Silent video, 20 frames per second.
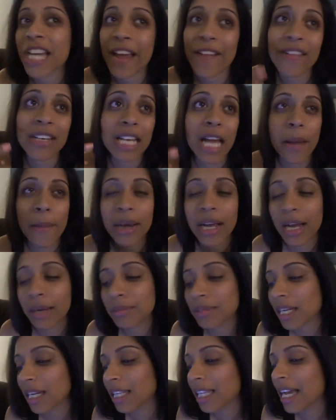Every time I
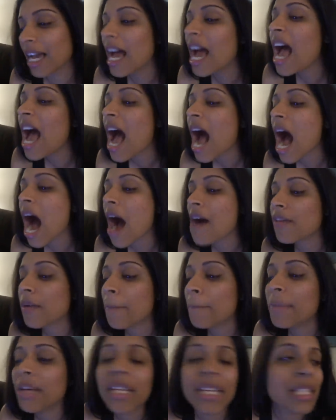come to LA, I have a
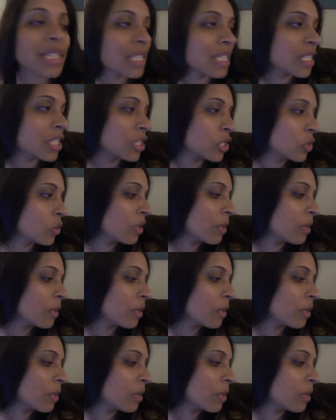billion things to do